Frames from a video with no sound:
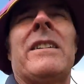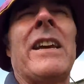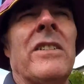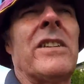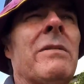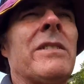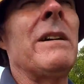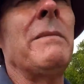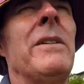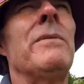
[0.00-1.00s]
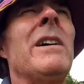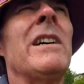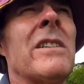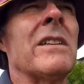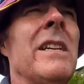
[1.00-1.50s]
tenants have so many
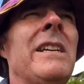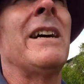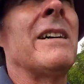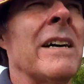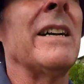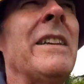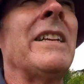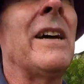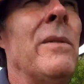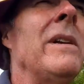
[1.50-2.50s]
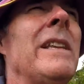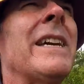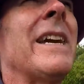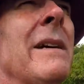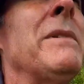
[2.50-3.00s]
rights that I don't think they really
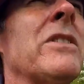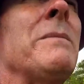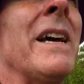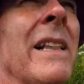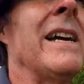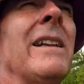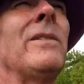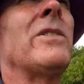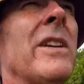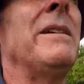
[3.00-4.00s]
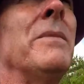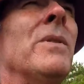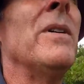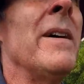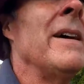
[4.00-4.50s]
care much about landlords
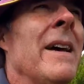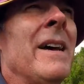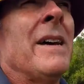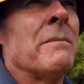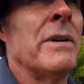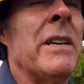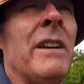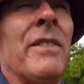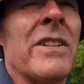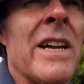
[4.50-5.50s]
anymore. But if there's